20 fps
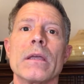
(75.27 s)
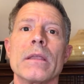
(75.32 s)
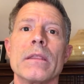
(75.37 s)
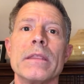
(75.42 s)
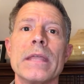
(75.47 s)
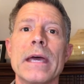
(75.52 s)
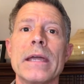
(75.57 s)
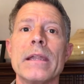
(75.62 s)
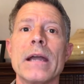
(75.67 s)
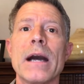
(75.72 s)

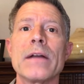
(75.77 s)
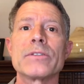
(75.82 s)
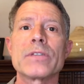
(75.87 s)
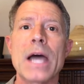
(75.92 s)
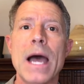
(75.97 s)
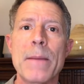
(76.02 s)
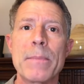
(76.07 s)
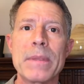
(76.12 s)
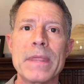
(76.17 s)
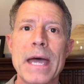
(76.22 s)
Then on
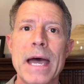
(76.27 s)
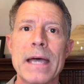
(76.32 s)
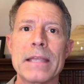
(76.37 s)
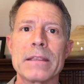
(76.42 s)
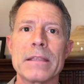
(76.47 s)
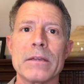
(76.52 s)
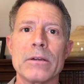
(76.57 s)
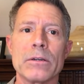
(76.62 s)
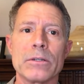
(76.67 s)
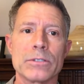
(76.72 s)
top of
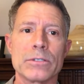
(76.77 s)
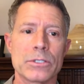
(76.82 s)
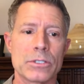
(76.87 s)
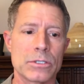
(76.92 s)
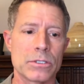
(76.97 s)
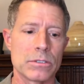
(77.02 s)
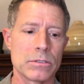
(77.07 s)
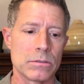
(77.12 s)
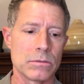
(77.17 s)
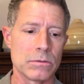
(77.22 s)
that,
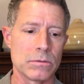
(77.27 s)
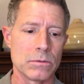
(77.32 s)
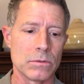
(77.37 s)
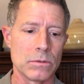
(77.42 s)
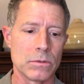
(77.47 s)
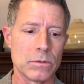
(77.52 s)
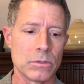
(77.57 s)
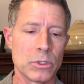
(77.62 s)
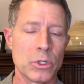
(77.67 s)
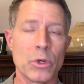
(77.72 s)
there's
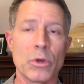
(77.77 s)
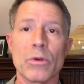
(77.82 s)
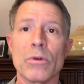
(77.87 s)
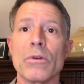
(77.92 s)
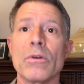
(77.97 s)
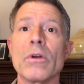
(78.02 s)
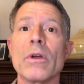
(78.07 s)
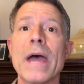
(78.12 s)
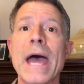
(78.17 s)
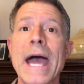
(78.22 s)
your
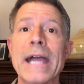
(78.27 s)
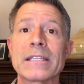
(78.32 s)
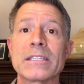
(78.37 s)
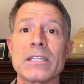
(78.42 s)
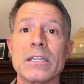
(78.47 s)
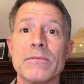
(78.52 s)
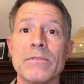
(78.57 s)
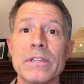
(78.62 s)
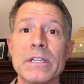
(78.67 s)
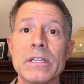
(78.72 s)

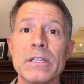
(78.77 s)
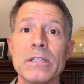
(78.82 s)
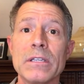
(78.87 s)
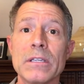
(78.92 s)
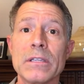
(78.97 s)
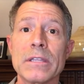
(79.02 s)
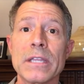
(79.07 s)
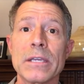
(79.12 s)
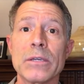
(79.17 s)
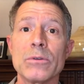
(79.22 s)
activity
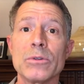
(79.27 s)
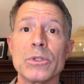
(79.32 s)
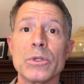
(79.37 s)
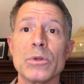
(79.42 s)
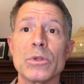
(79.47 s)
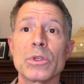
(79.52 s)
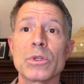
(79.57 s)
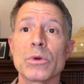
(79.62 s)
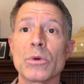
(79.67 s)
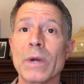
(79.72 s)
that you
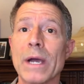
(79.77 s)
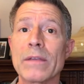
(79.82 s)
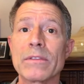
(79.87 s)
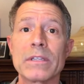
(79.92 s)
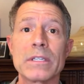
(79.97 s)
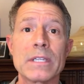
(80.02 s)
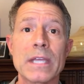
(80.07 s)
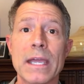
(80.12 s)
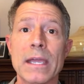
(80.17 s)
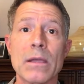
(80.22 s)
do throughout
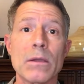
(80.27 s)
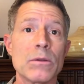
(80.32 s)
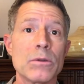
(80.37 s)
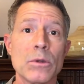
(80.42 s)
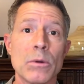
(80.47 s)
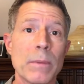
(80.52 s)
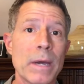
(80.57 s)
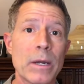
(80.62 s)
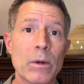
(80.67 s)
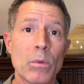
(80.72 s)
the day,
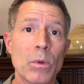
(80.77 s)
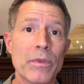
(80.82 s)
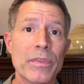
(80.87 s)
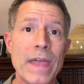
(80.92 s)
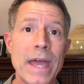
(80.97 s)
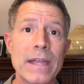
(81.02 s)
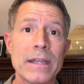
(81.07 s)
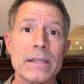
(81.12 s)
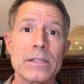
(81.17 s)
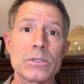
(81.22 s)
no matter what
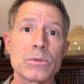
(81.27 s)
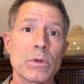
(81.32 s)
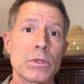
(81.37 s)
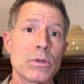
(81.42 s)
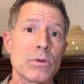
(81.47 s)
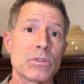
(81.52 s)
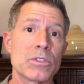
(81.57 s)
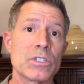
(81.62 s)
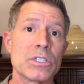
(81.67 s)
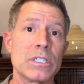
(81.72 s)
that is,
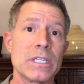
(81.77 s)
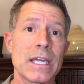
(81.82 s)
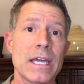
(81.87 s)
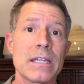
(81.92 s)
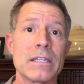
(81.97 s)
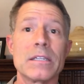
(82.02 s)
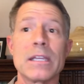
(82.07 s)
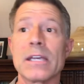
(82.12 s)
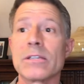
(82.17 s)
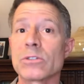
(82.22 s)
whether it's sitting at
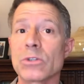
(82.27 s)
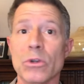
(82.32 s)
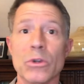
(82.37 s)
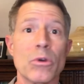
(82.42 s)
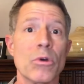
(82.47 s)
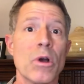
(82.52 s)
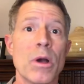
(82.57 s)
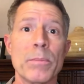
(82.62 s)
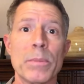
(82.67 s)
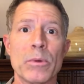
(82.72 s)
a desk or
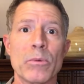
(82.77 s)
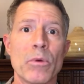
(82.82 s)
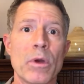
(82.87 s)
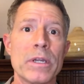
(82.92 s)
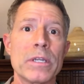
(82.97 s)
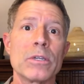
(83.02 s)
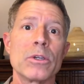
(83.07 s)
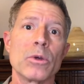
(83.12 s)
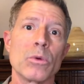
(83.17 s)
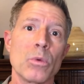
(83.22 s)
you're up and
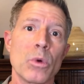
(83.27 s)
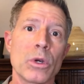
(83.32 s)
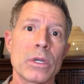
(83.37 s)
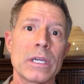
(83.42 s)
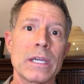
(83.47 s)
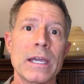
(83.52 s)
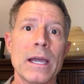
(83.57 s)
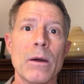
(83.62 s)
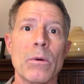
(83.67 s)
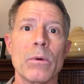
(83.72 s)
running, you're
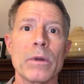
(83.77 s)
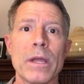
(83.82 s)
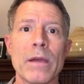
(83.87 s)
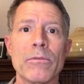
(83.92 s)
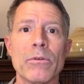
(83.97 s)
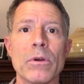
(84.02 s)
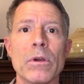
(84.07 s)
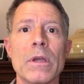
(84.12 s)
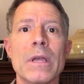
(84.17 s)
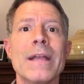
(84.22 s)
working out,
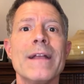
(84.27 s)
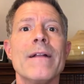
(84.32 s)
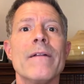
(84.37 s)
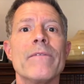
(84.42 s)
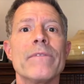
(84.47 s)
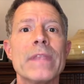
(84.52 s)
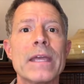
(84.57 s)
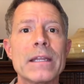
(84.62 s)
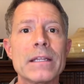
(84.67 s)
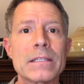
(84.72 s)
whatever.
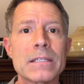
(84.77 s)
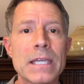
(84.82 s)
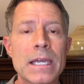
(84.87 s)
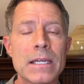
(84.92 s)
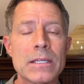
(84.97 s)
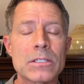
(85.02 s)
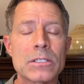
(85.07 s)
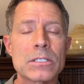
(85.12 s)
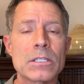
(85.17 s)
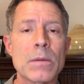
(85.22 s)
Then it
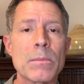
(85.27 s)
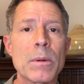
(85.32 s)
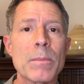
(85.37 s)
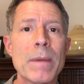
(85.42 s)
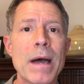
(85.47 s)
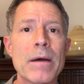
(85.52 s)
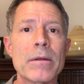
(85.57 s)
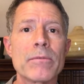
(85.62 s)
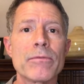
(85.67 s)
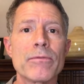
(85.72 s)
takes some
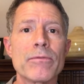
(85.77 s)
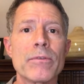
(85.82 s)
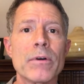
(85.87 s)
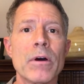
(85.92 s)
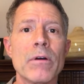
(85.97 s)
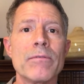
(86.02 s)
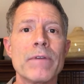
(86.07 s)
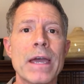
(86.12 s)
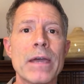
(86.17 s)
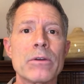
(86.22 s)
amount
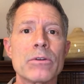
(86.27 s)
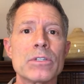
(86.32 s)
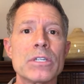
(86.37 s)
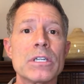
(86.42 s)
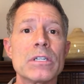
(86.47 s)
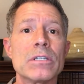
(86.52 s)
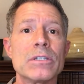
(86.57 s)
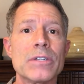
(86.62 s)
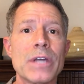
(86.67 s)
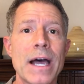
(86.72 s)
of energy
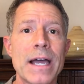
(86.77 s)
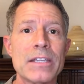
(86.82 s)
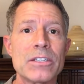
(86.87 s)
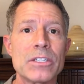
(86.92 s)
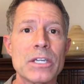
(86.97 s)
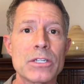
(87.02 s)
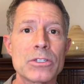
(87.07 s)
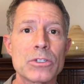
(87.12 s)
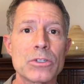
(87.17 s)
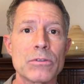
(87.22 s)
to
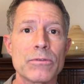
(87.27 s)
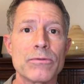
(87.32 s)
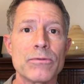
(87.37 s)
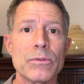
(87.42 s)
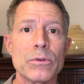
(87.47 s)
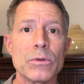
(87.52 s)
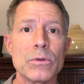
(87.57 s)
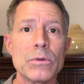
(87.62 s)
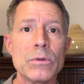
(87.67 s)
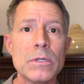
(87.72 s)
digest your
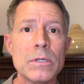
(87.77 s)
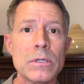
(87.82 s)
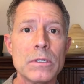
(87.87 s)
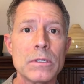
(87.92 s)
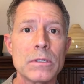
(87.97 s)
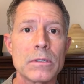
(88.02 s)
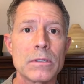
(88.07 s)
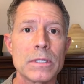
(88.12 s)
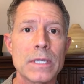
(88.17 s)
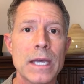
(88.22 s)
food,
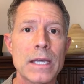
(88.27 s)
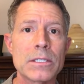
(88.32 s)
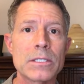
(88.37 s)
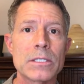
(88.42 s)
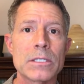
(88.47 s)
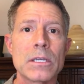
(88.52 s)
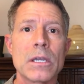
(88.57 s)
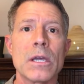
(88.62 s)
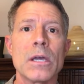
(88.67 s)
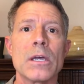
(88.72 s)

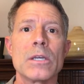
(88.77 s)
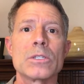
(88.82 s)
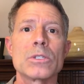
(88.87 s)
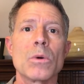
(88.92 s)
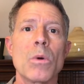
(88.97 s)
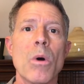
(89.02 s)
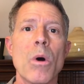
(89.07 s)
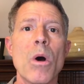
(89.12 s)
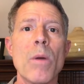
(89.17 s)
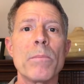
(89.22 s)
yes.
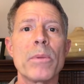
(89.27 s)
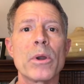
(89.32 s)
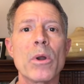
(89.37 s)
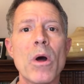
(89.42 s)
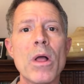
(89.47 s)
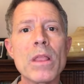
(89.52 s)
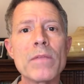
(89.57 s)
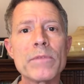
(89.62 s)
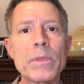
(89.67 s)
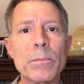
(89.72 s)
But
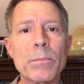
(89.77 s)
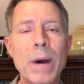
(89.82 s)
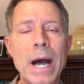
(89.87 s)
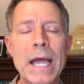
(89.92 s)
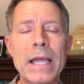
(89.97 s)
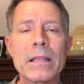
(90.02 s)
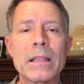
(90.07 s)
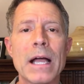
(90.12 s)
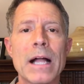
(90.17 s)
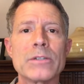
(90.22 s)
all of the
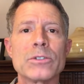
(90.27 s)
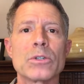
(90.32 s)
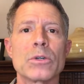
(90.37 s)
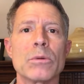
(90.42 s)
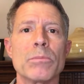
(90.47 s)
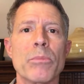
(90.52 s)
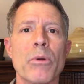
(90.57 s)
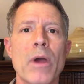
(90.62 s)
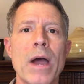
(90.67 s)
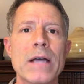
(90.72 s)
biological
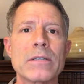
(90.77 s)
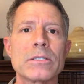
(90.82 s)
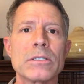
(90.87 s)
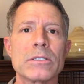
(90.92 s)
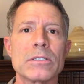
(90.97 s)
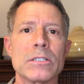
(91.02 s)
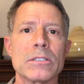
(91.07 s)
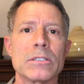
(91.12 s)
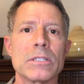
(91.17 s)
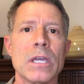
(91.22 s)

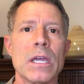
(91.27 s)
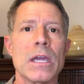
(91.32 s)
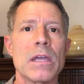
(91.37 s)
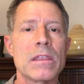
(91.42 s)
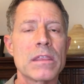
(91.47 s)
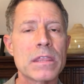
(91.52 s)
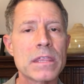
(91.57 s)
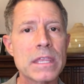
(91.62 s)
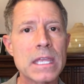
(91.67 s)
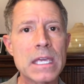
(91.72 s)
processes,
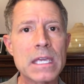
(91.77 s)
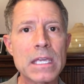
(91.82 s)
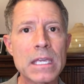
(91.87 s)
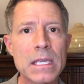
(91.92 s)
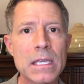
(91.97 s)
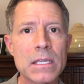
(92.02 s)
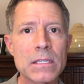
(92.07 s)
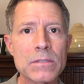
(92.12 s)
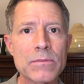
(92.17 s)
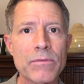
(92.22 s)

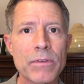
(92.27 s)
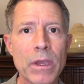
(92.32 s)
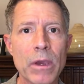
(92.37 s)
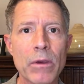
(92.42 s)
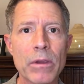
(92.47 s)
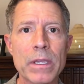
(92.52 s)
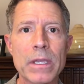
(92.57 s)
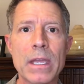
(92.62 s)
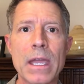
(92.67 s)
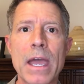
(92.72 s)
thinking is
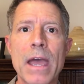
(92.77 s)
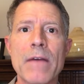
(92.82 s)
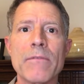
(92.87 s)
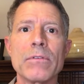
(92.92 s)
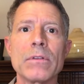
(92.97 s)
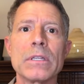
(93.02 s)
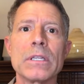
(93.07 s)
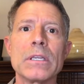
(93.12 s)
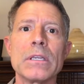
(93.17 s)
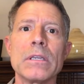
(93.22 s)
very
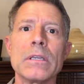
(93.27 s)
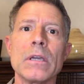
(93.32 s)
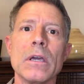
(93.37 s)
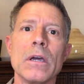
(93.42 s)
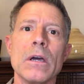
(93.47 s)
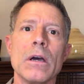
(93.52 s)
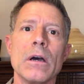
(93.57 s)
heavily